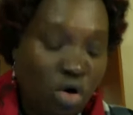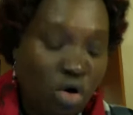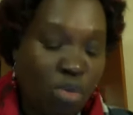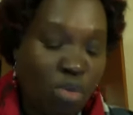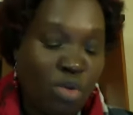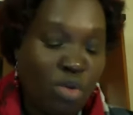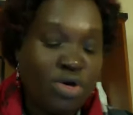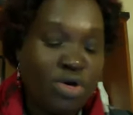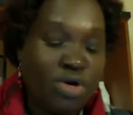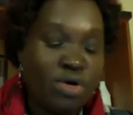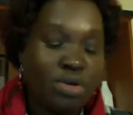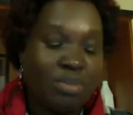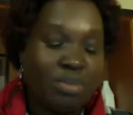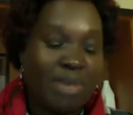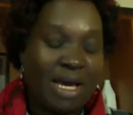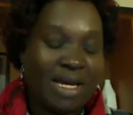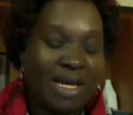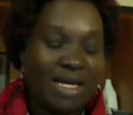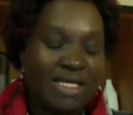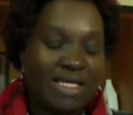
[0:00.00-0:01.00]
hormonal
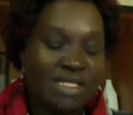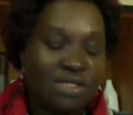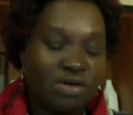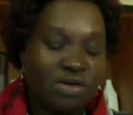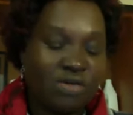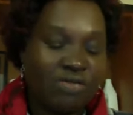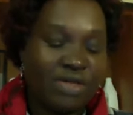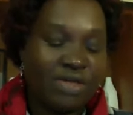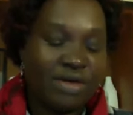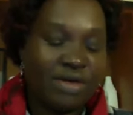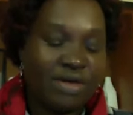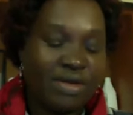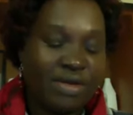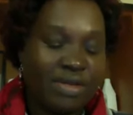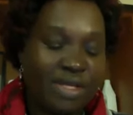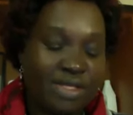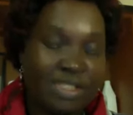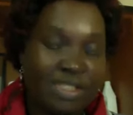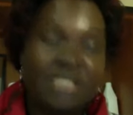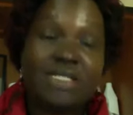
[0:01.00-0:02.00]
balance of this
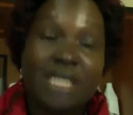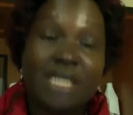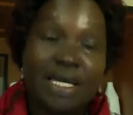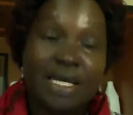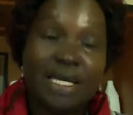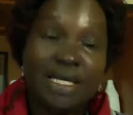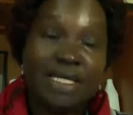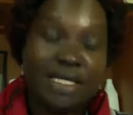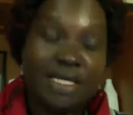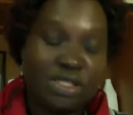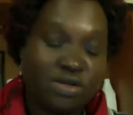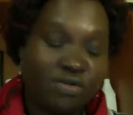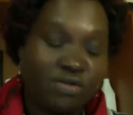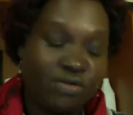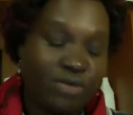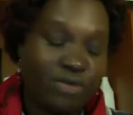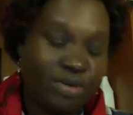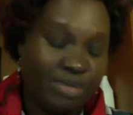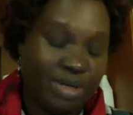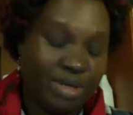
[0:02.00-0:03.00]
is an illness
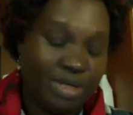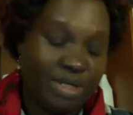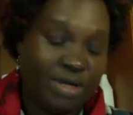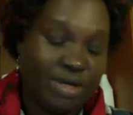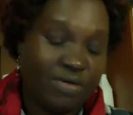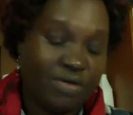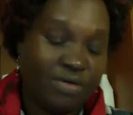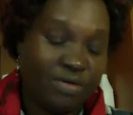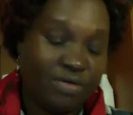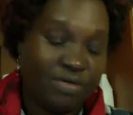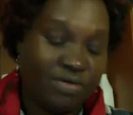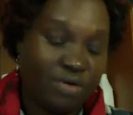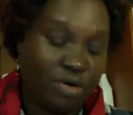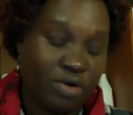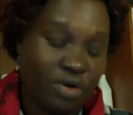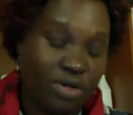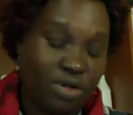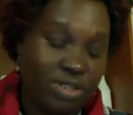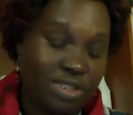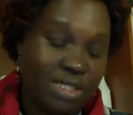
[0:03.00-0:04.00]
of women, of
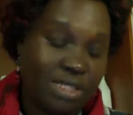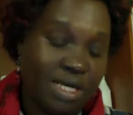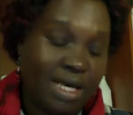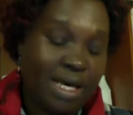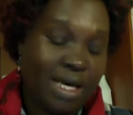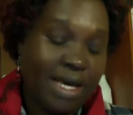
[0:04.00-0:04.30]
course,